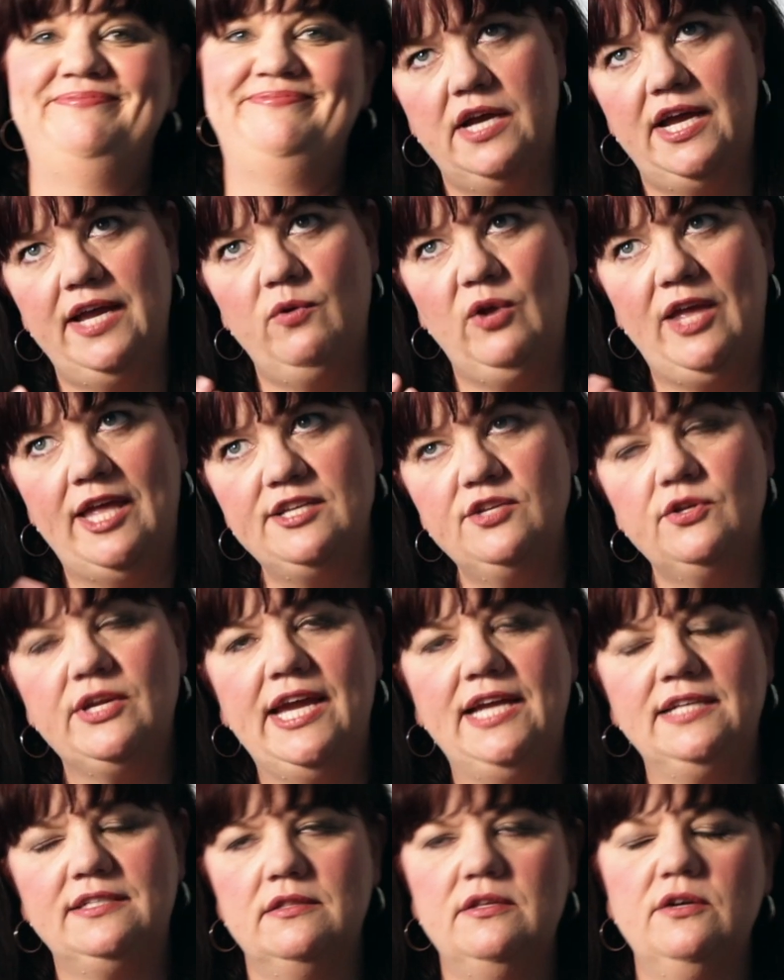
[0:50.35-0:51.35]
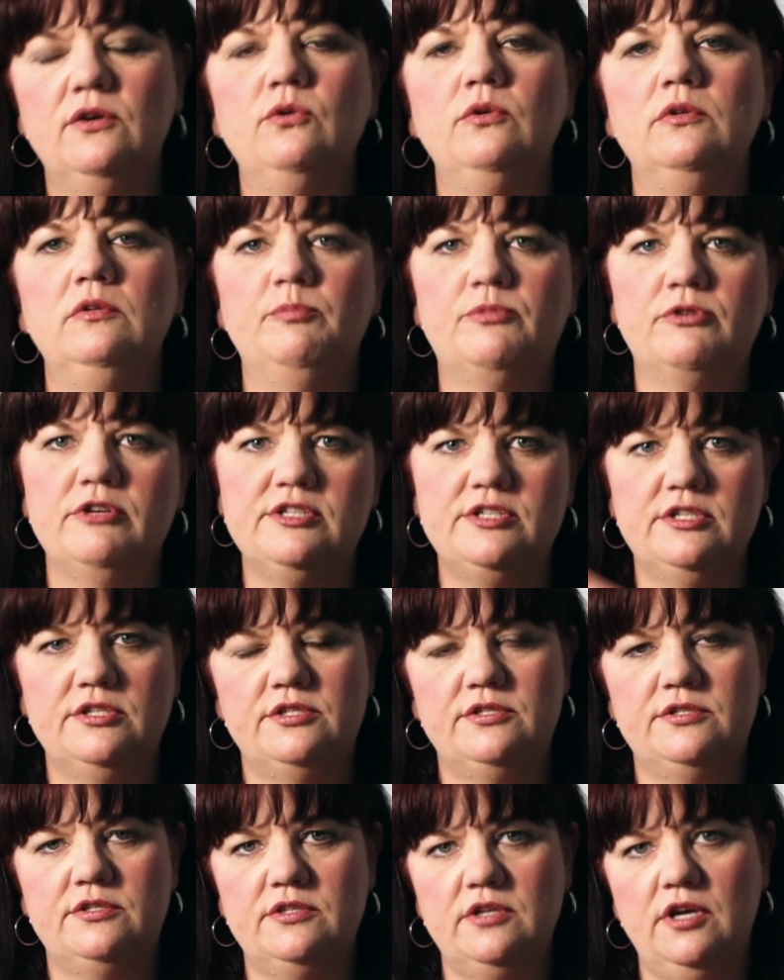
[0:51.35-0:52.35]
I educated the whole
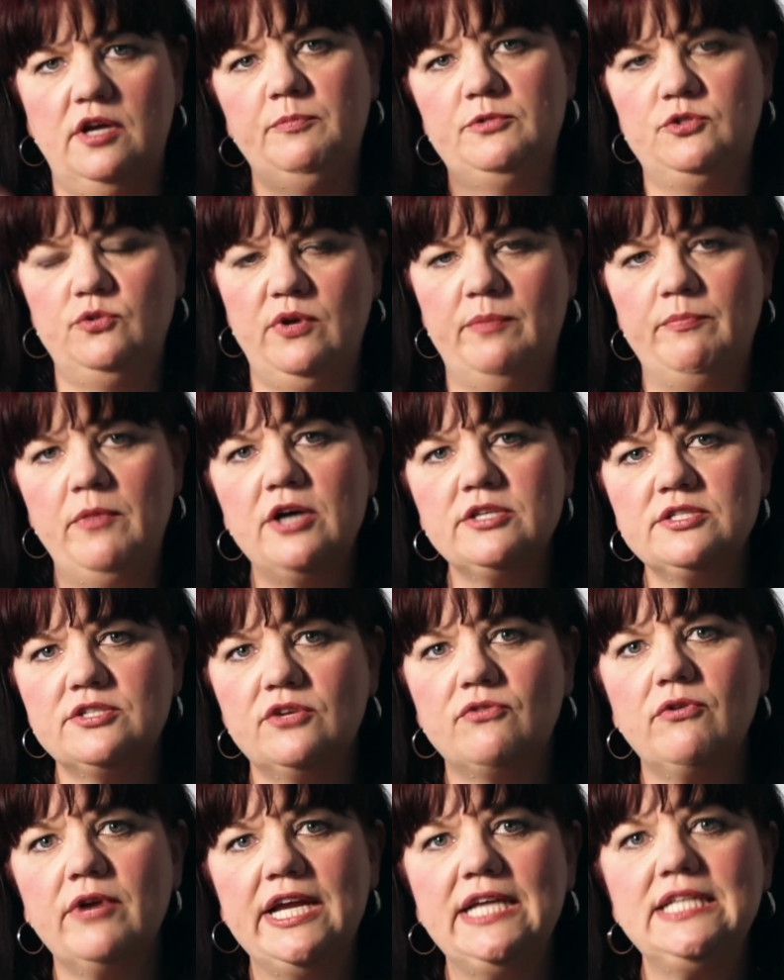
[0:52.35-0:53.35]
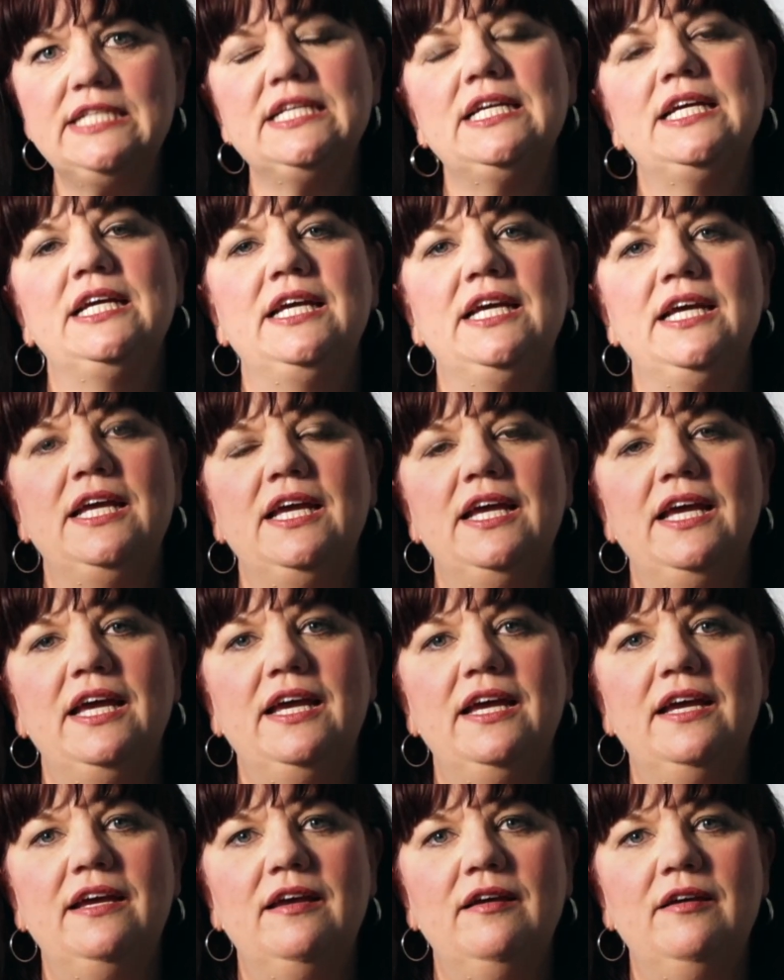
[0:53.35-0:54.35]
process up to a master grade
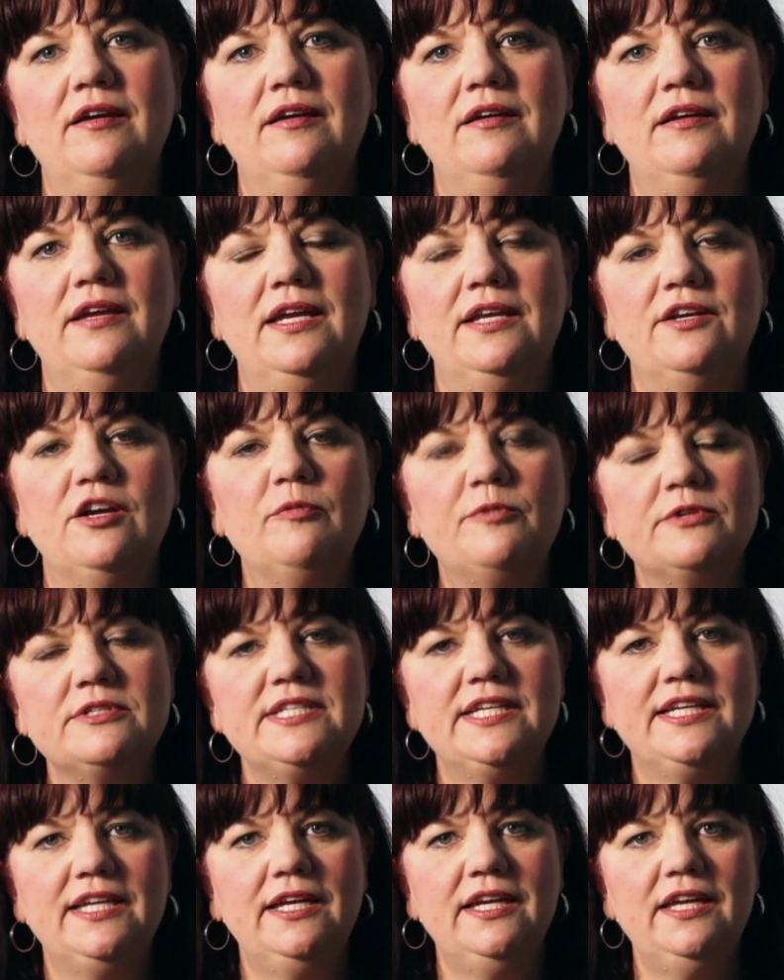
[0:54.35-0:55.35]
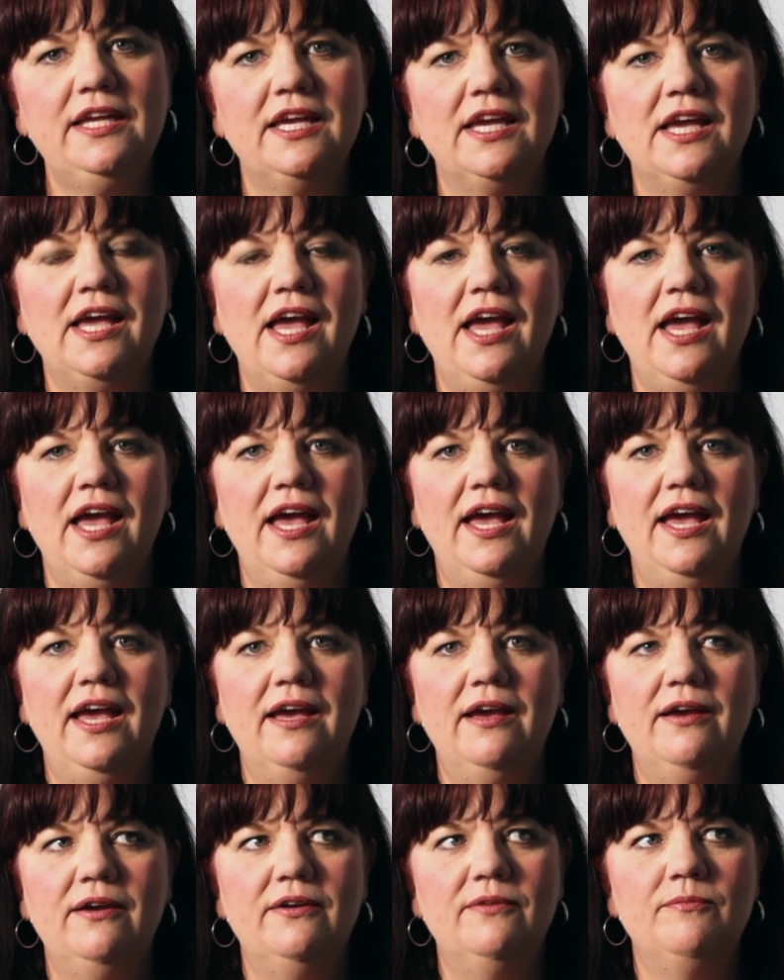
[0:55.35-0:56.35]
in opera singing,
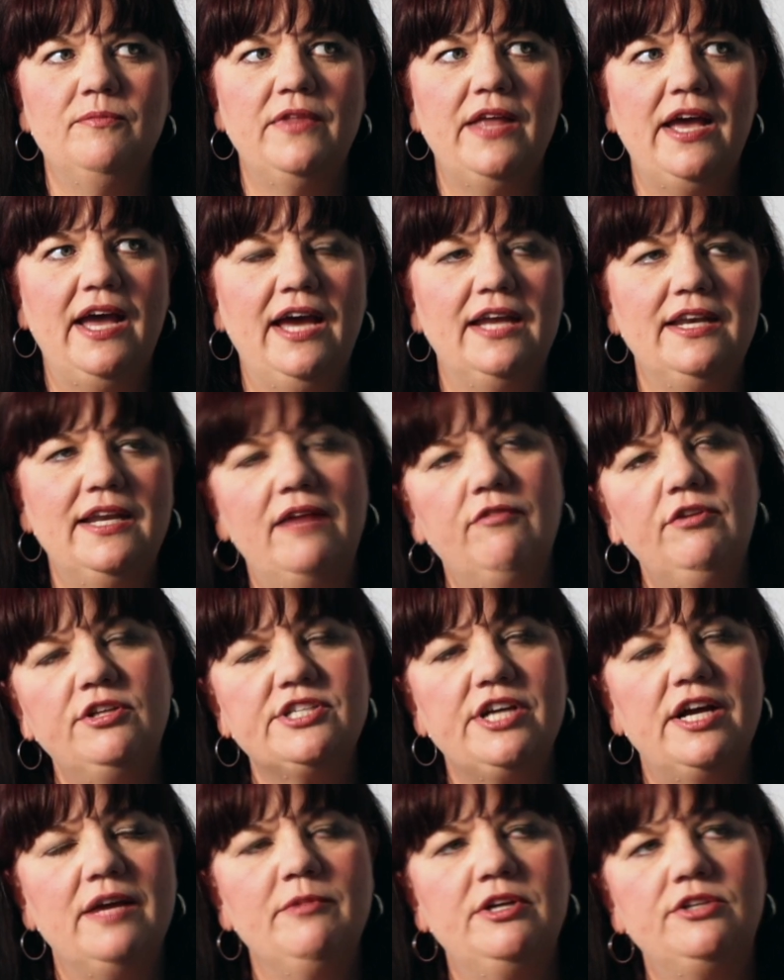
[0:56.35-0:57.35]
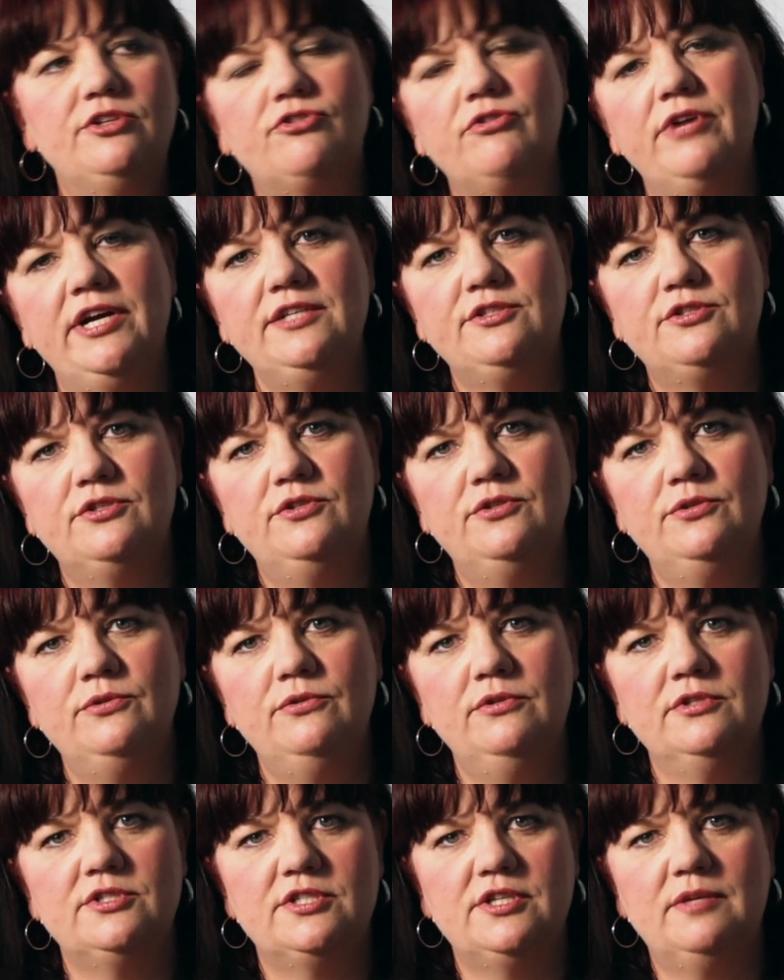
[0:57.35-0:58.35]
and every time I tried to
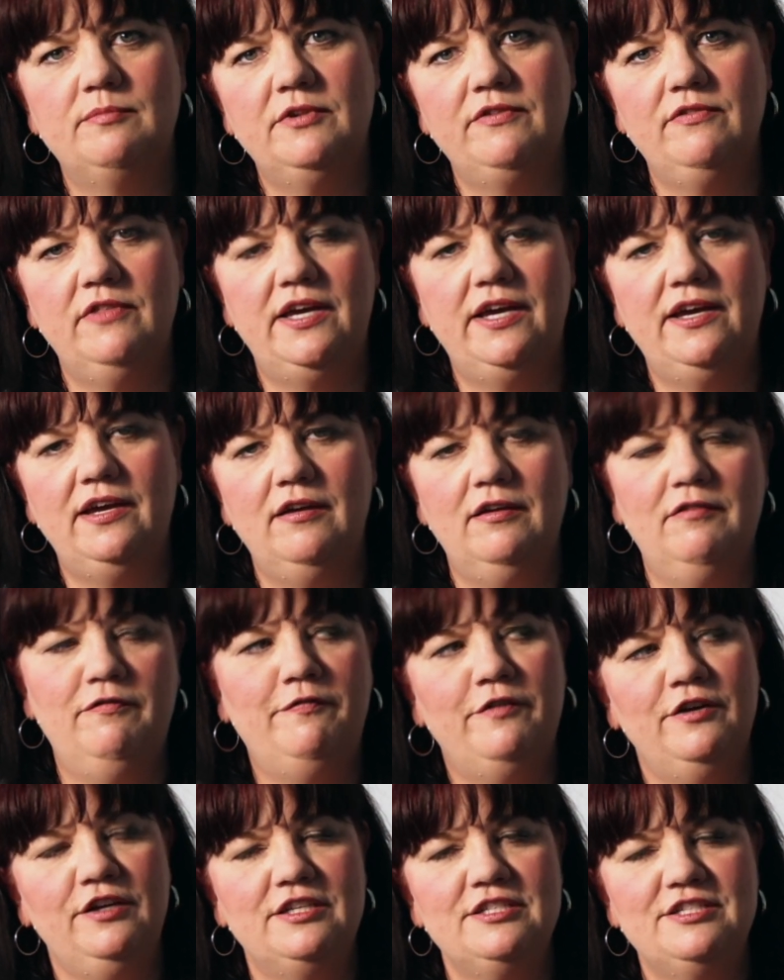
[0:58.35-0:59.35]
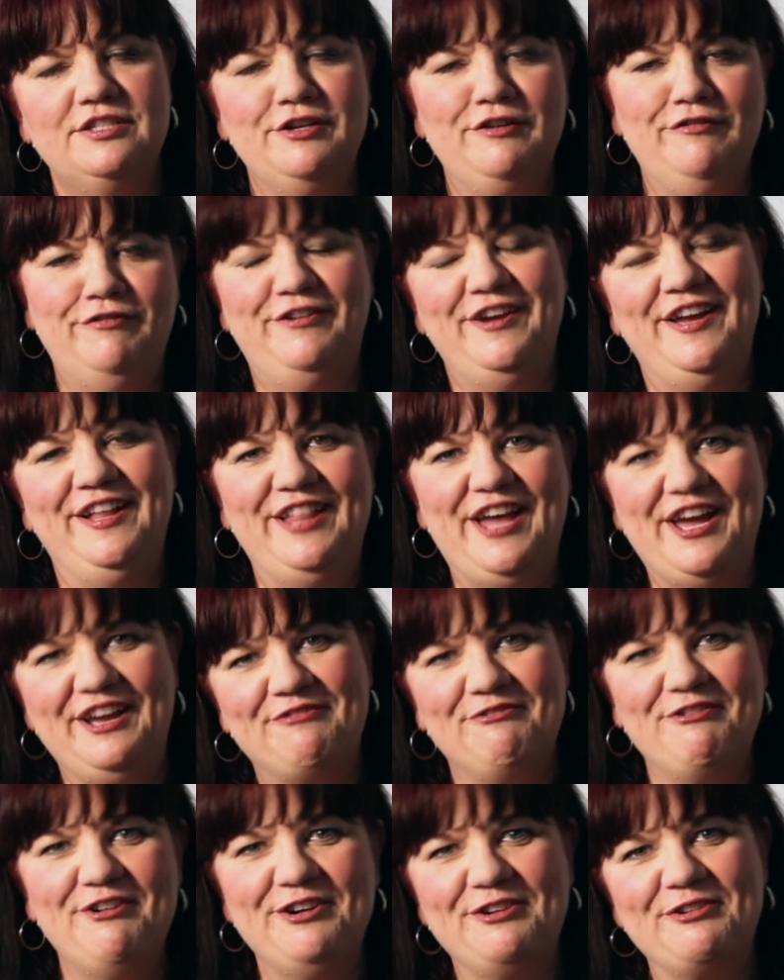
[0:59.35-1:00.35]
do some of the funky stuff
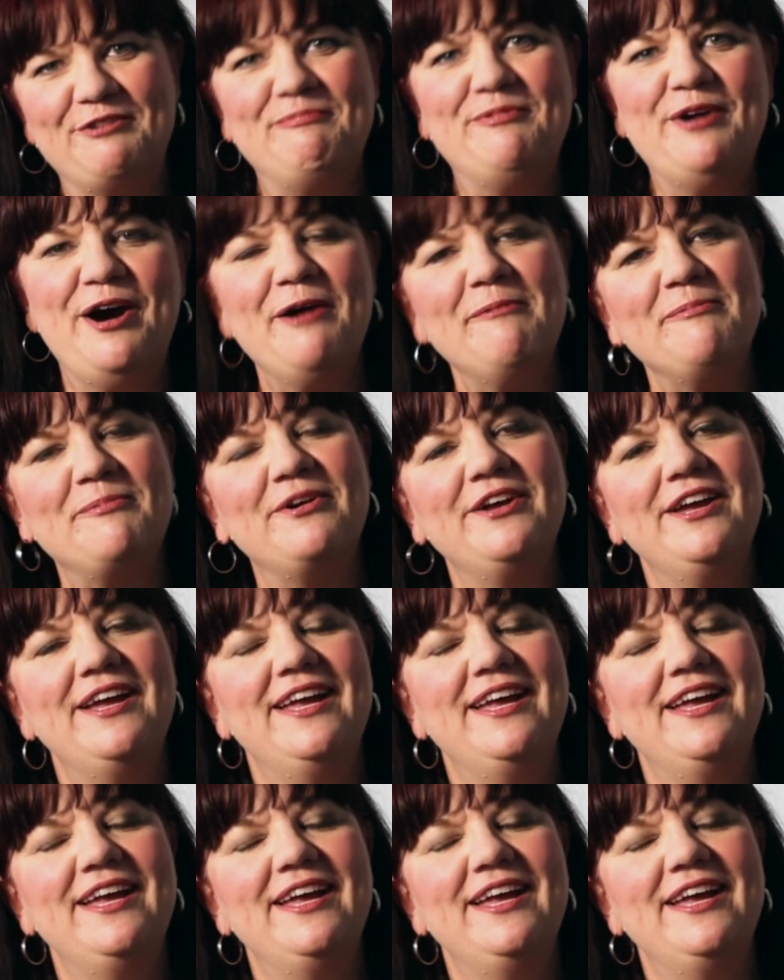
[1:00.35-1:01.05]
like rock or pop,